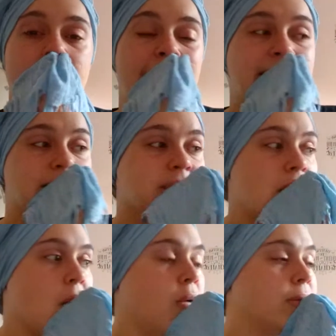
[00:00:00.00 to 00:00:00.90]
And
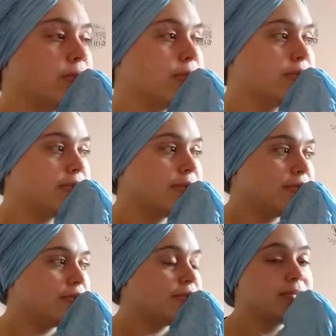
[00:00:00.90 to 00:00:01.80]
so,
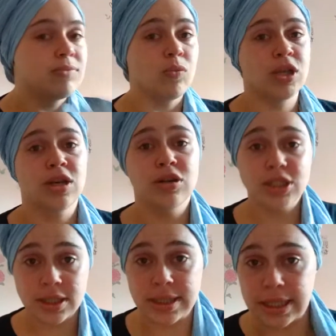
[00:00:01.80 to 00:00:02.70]

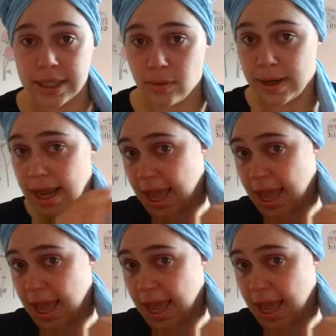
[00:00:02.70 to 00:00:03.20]
usually, when I